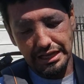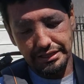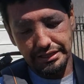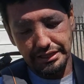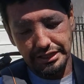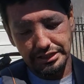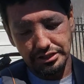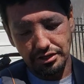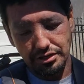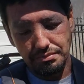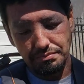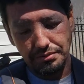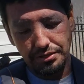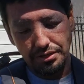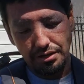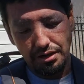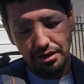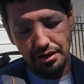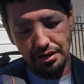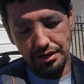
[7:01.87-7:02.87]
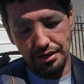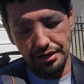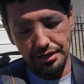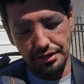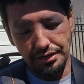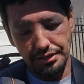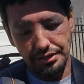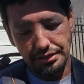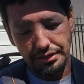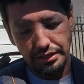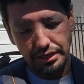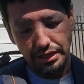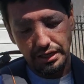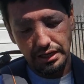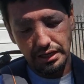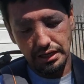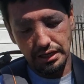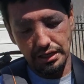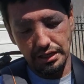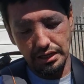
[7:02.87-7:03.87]
and then they started me on
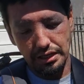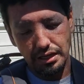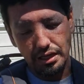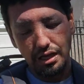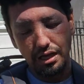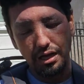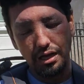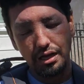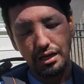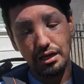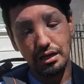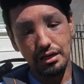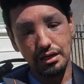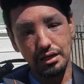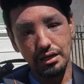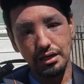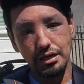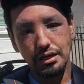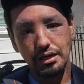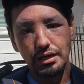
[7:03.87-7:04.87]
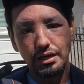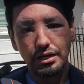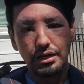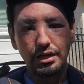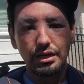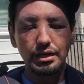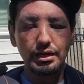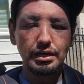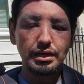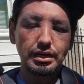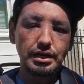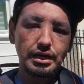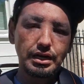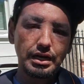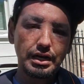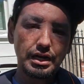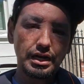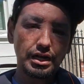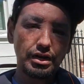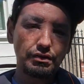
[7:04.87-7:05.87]
a
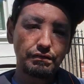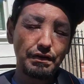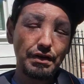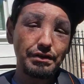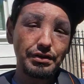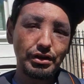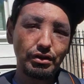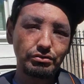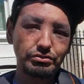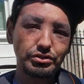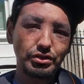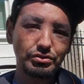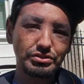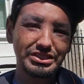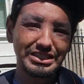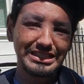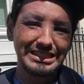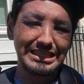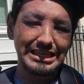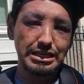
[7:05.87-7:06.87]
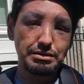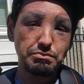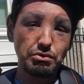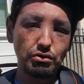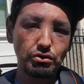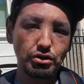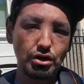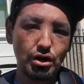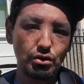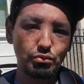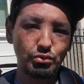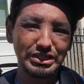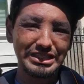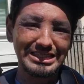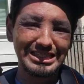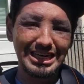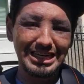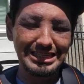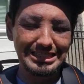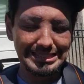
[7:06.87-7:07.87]
very low dose of chemo called
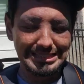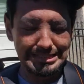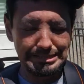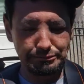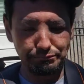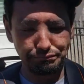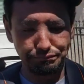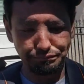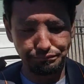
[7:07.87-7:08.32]
Rituxan.